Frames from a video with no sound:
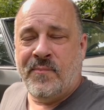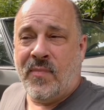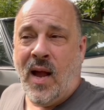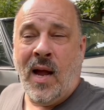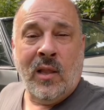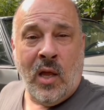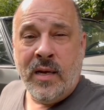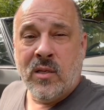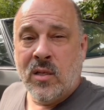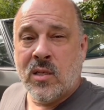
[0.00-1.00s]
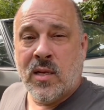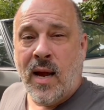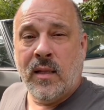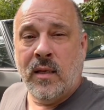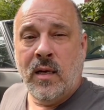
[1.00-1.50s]
I liked the
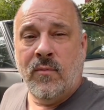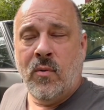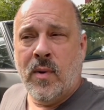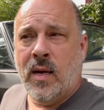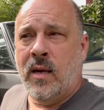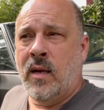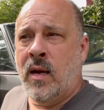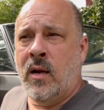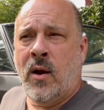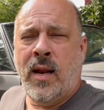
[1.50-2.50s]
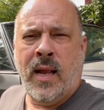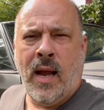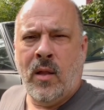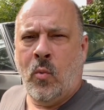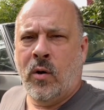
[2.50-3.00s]
styling of them. I know I had a
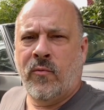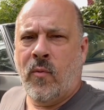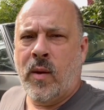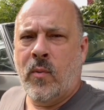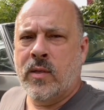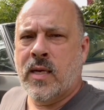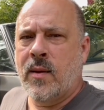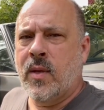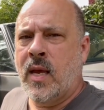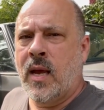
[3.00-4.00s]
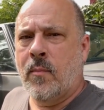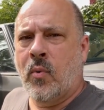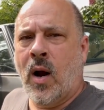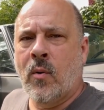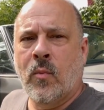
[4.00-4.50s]
guy that worked for me one time that he had a
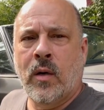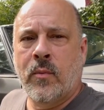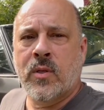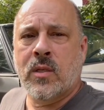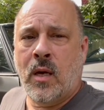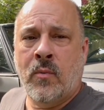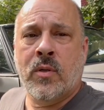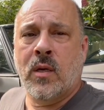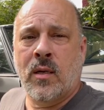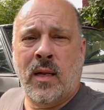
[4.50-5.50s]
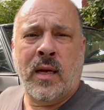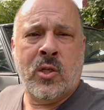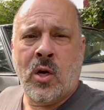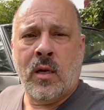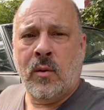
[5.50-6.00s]
brown one. It was like a
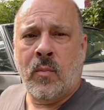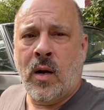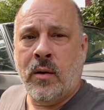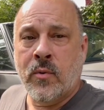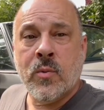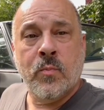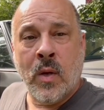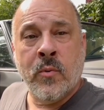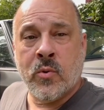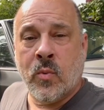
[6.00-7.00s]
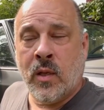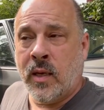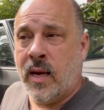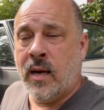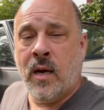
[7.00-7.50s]
chocolate brown. It was
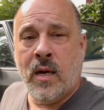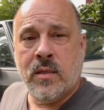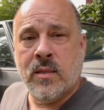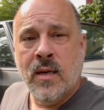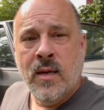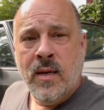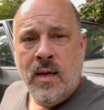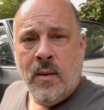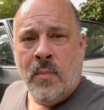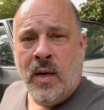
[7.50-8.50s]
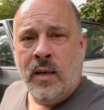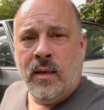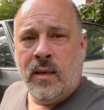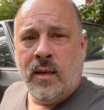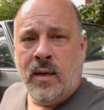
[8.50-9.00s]
really kind of nice, but
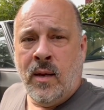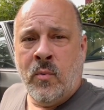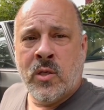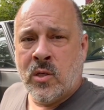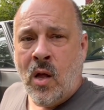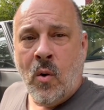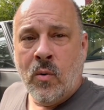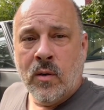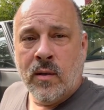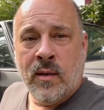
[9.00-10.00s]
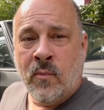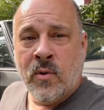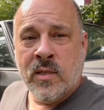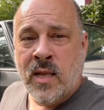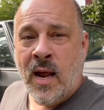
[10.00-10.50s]
it was slow. It
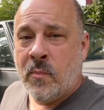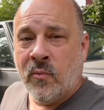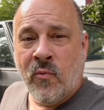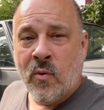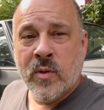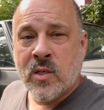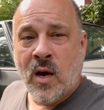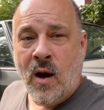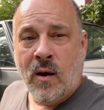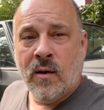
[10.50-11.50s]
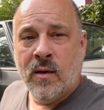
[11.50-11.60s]
was not a performance car.